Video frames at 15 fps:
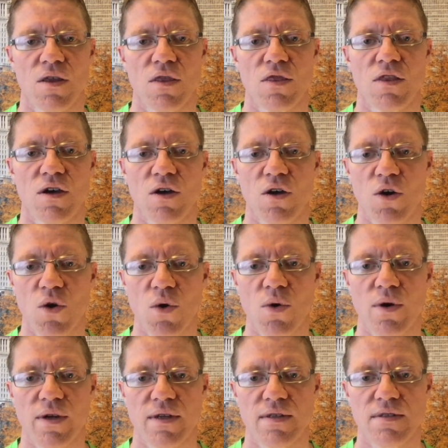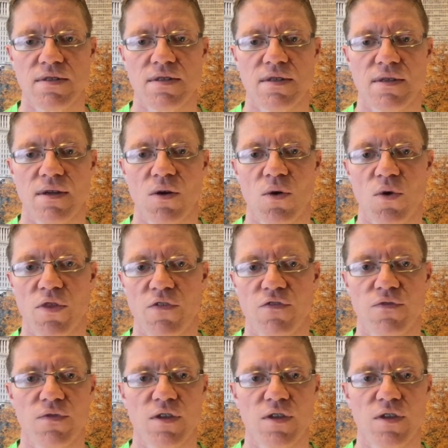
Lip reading: The coins, or the